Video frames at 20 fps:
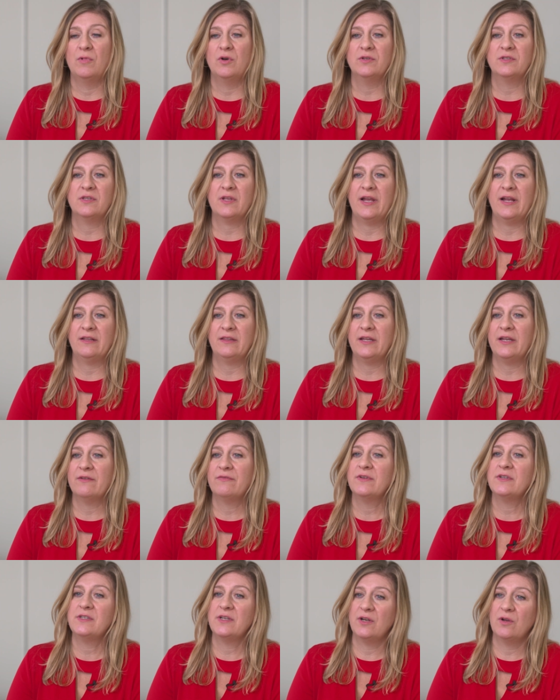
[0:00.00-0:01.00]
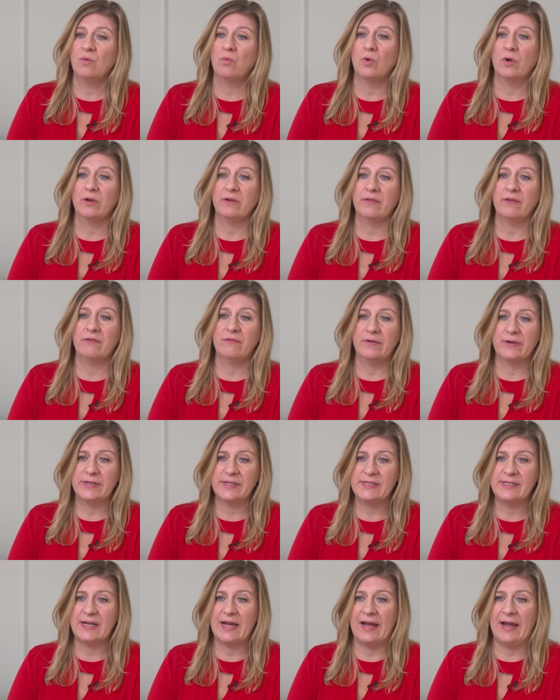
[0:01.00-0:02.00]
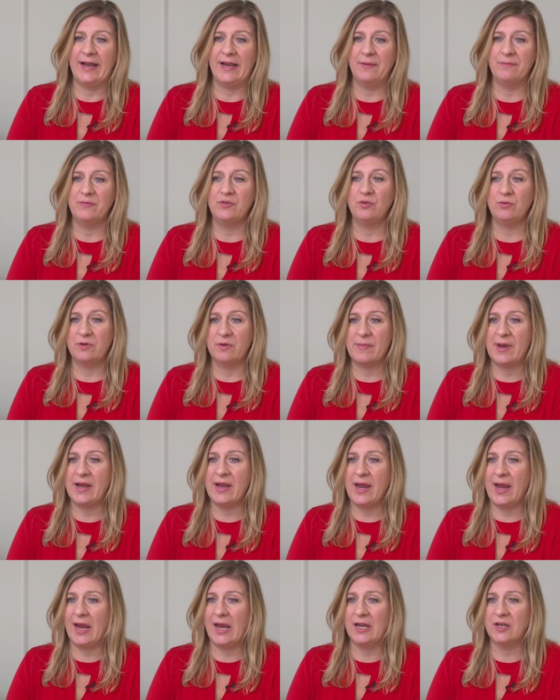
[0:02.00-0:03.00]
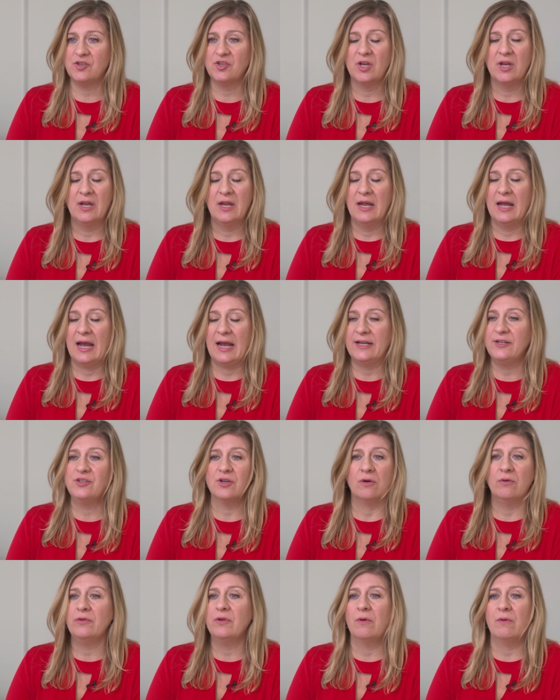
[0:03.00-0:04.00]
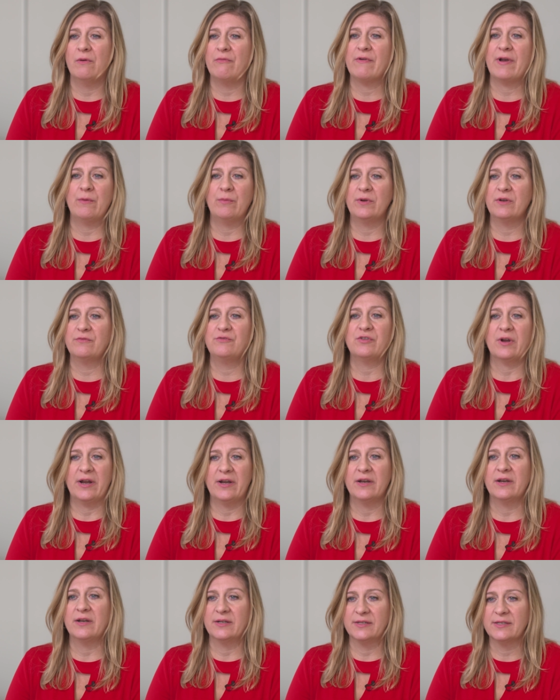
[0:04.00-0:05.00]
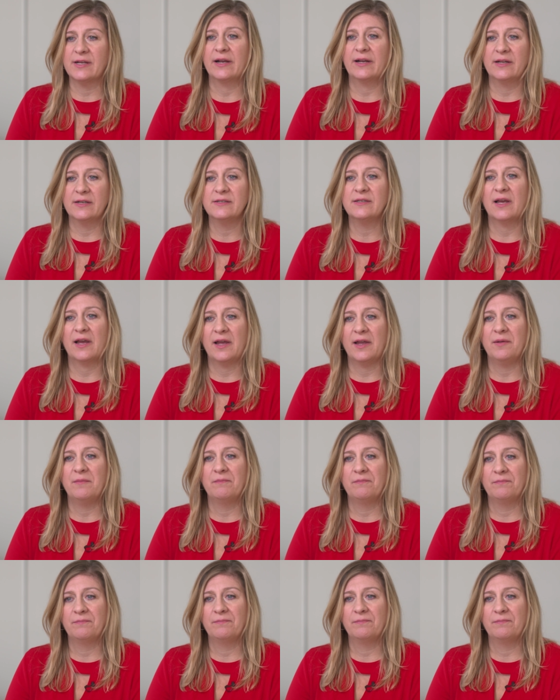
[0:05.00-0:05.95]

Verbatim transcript: Most likely, if it didn't work the first time due to my age, I don't know if I would have tried it a second time.